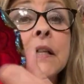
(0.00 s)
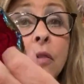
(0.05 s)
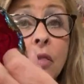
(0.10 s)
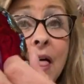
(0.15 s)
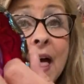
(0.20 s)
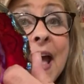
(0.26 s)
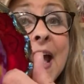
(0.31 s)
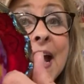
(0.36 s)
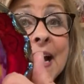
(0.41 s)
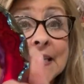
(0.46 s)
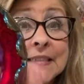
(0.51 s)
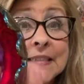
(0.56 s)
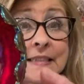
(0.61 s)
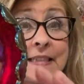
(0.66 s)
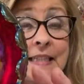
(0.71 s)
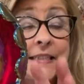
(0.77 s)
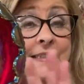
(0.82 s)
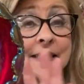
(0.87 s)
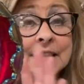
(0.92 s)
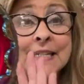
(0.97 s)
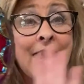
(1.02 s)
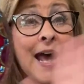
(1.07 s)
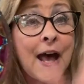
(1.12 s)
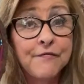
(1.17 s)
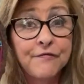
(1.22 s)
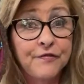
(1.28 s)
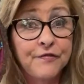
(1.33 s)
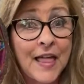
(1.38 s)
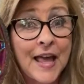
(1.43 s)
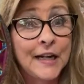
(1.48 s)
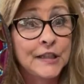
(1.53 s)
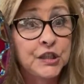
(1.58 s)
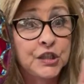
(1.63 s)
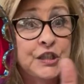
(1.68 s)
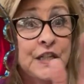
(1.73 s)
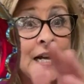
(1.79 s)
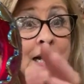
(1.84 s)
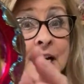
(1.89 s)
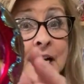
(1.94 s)
glass. It's not
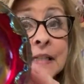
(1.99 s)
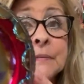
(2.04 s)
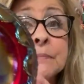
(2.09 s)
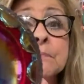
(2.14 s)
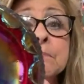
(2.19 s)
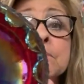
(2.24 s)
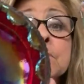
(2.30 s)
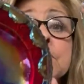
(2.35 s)
flashed on.